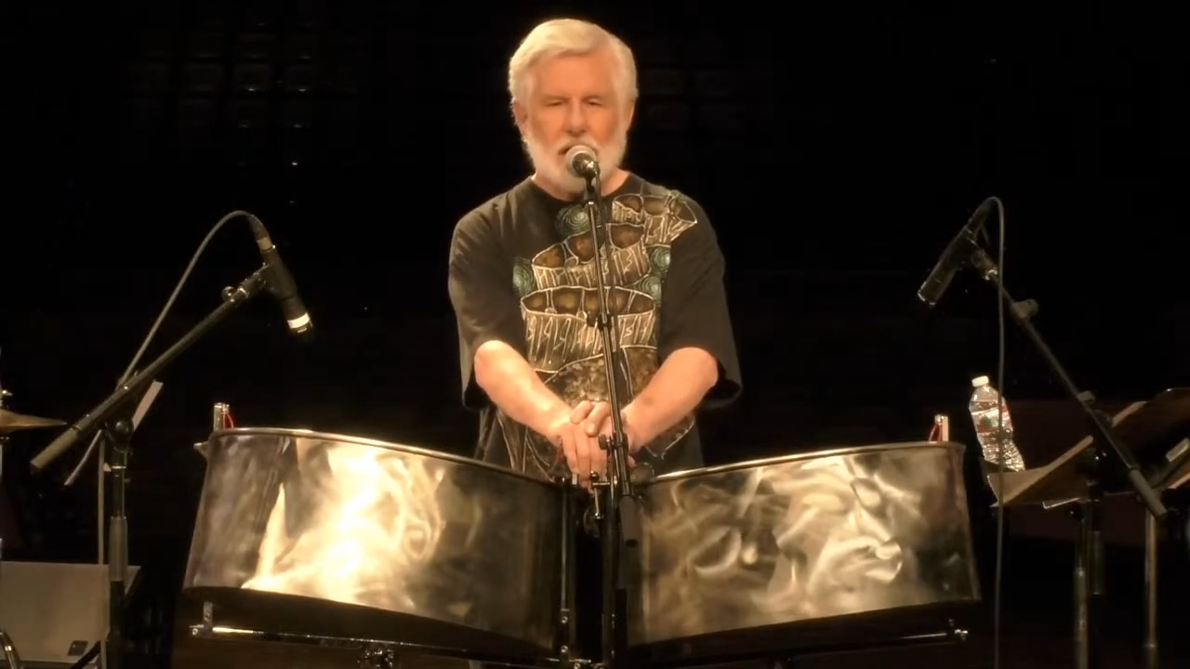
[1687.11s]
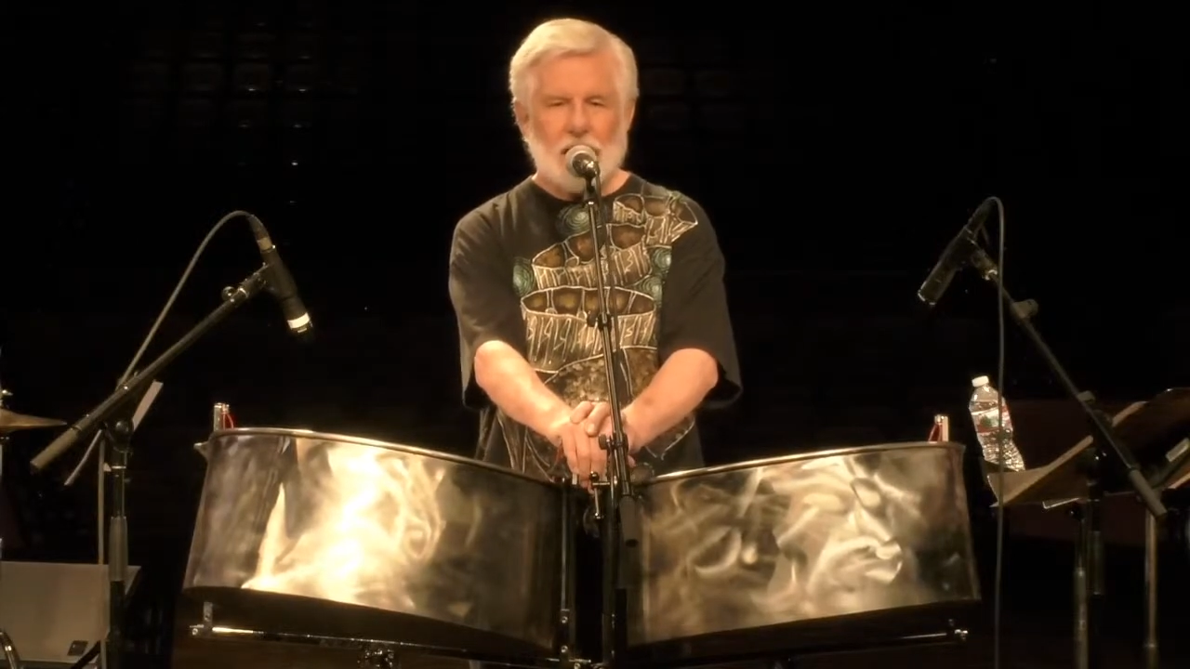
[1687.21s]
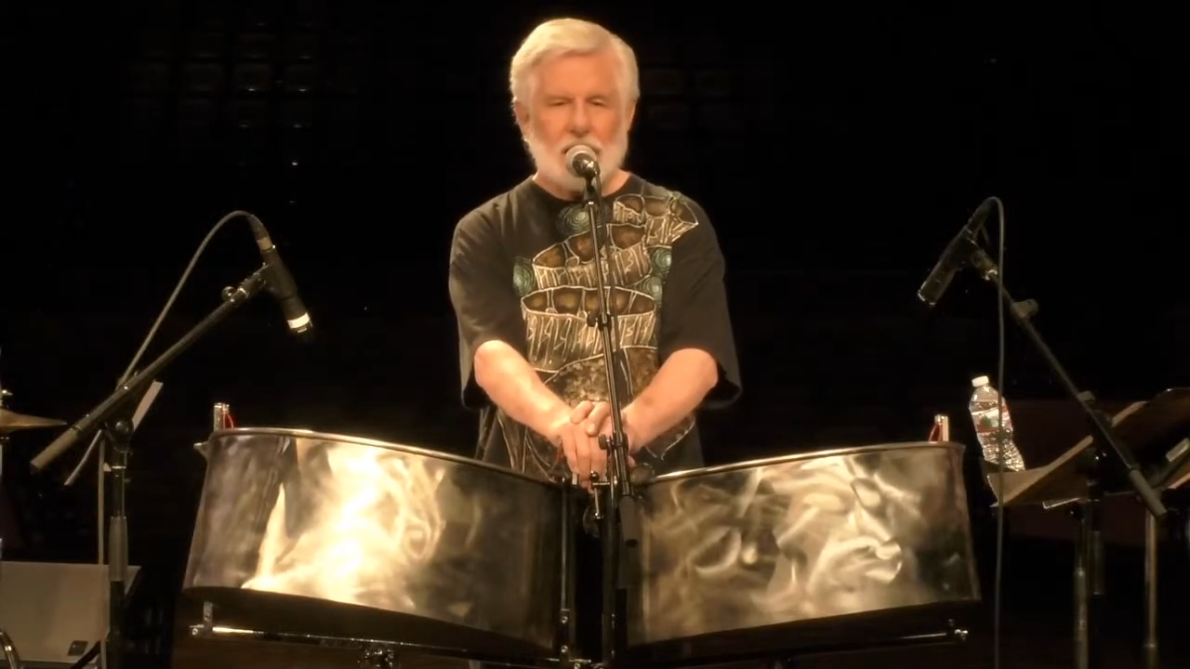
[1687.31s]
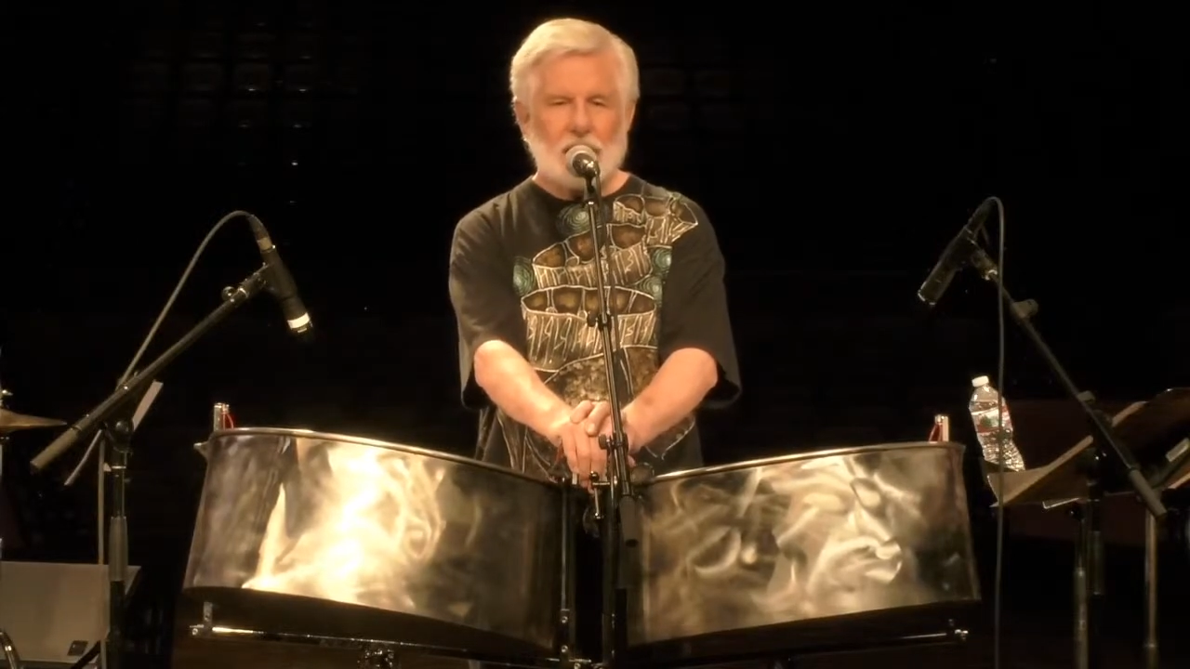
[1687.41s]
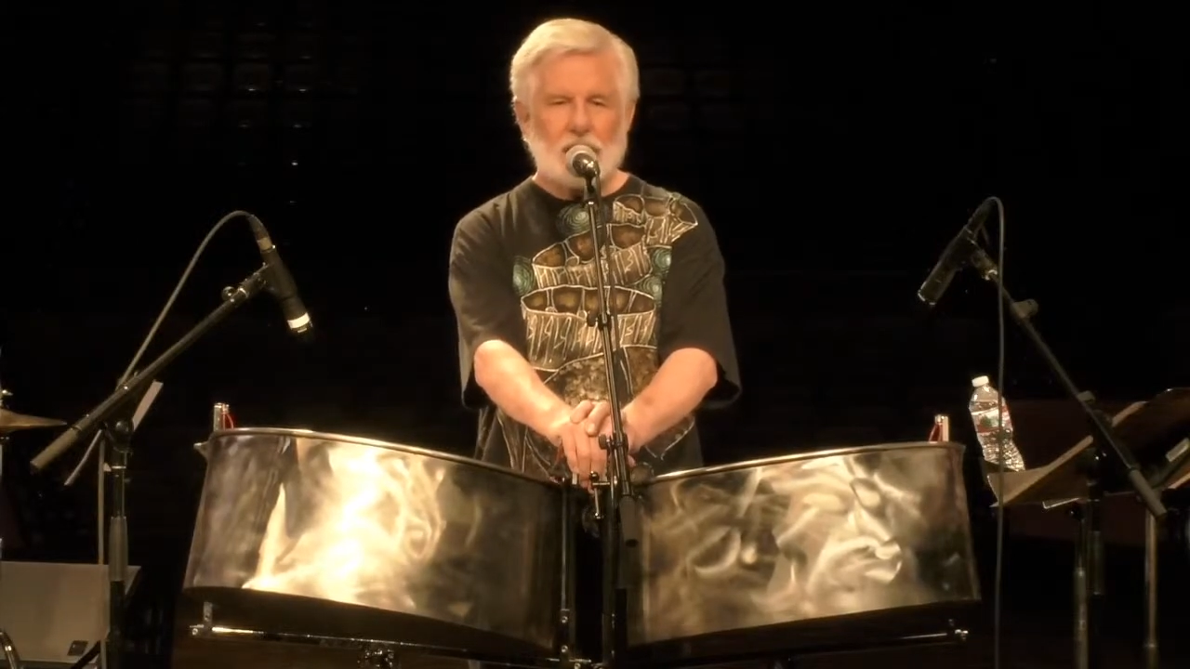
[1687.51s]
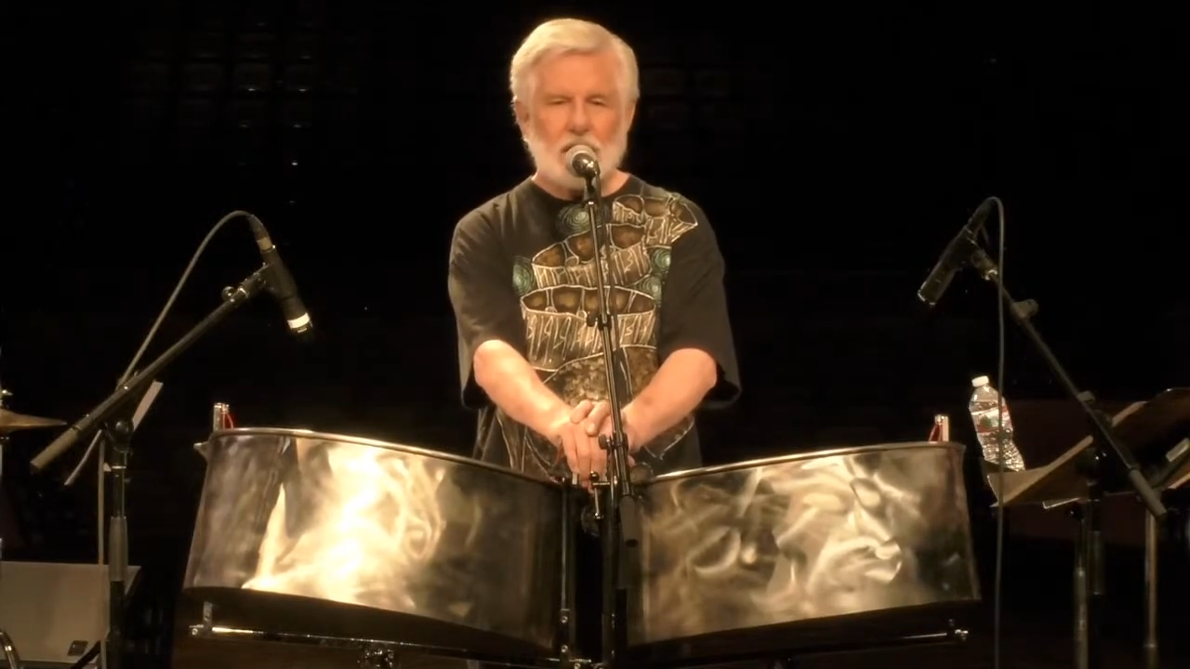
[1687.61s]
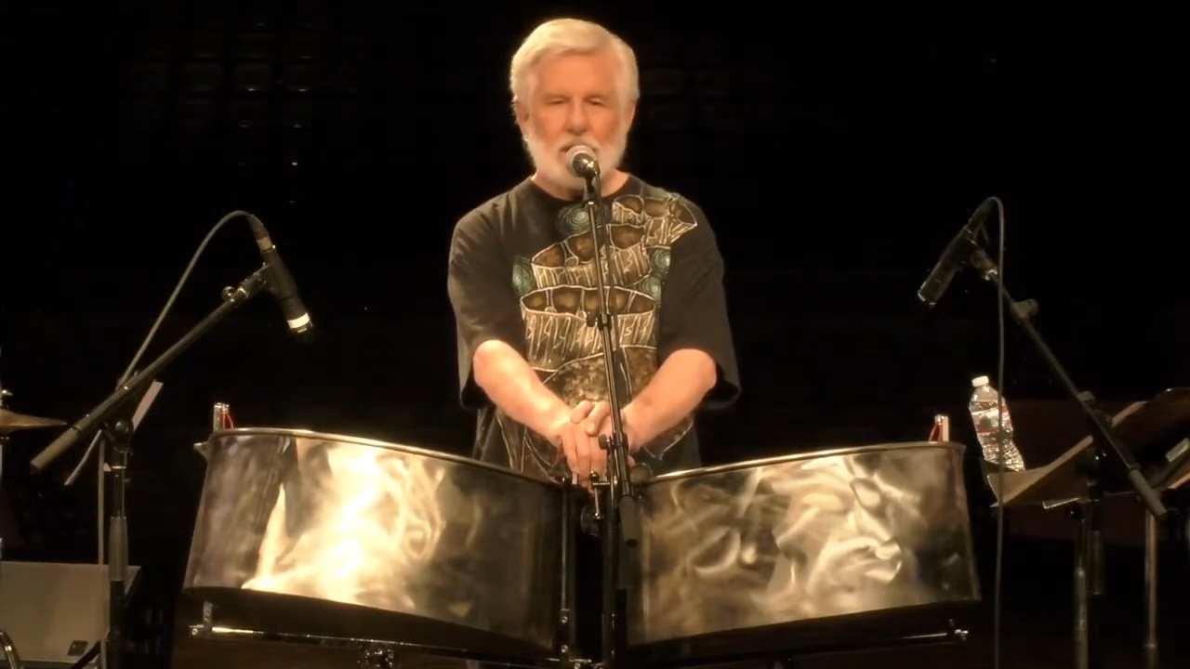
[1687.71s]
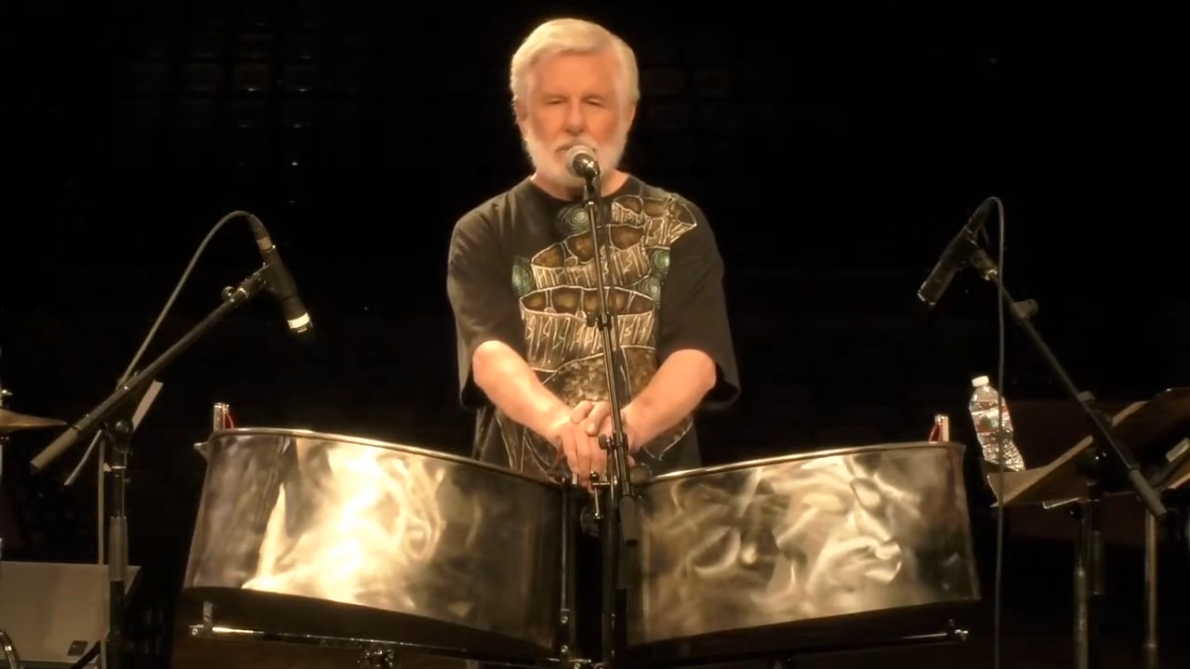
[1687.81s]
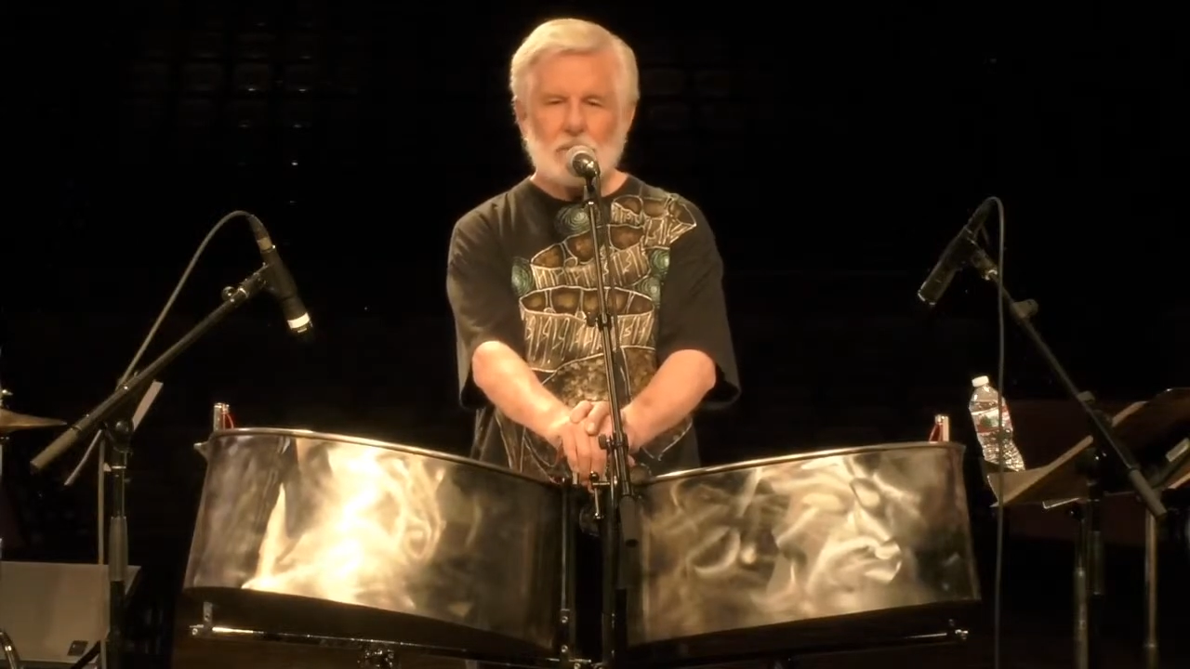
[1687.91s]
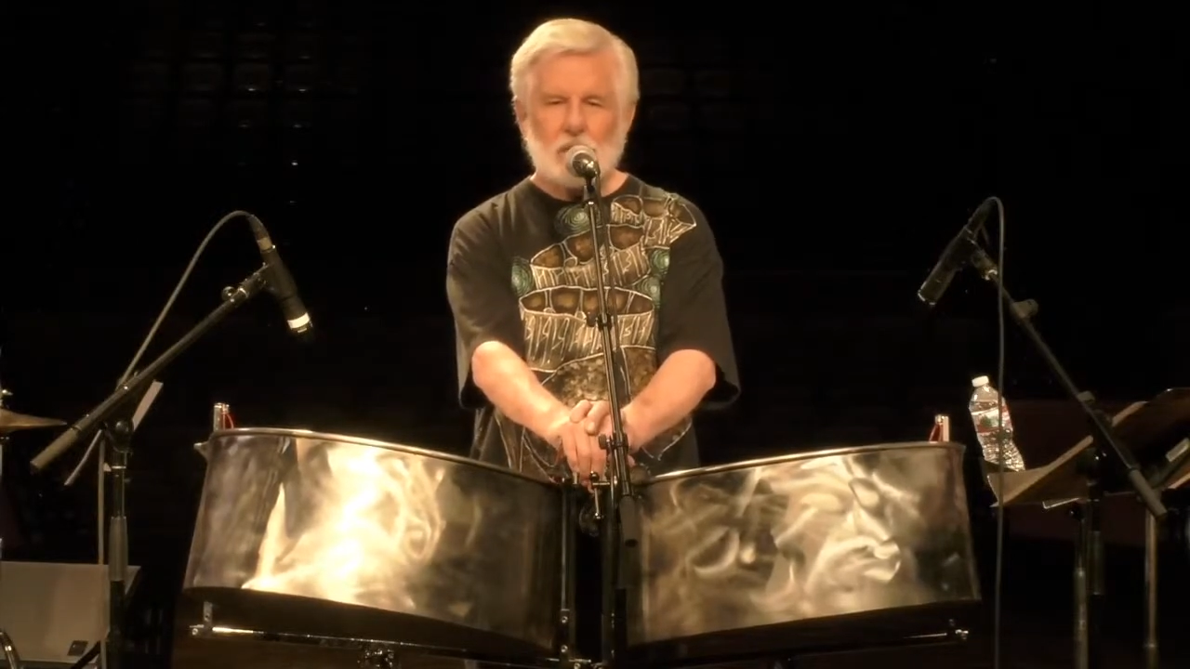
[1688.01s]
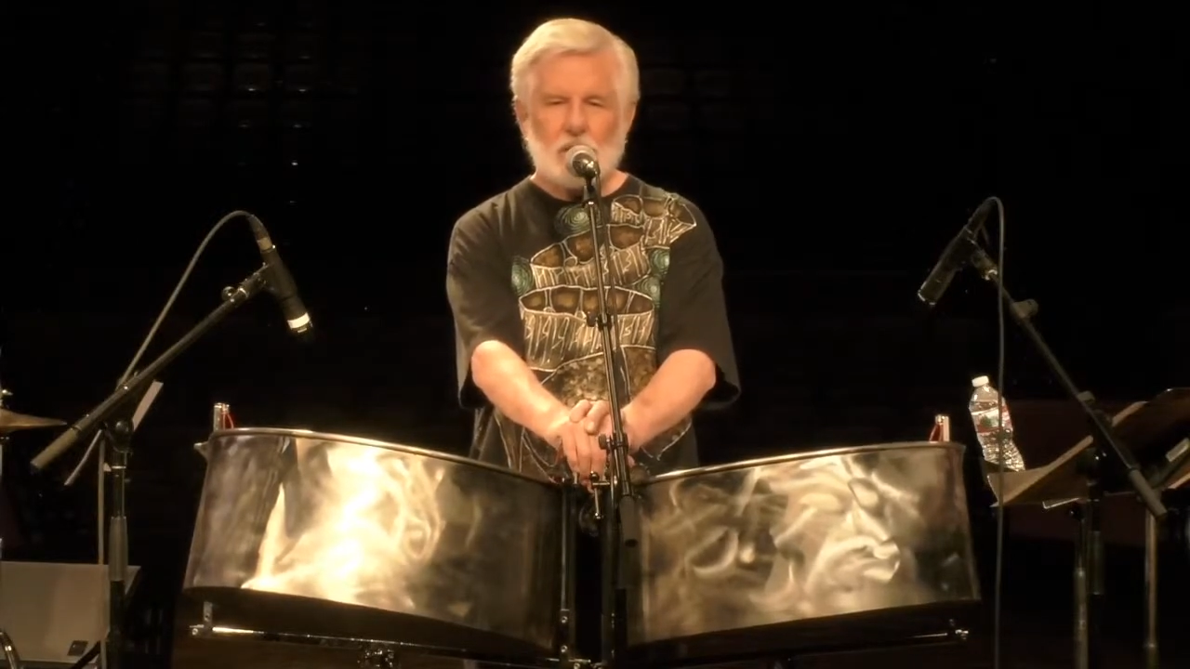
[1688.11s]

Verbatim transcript: and um,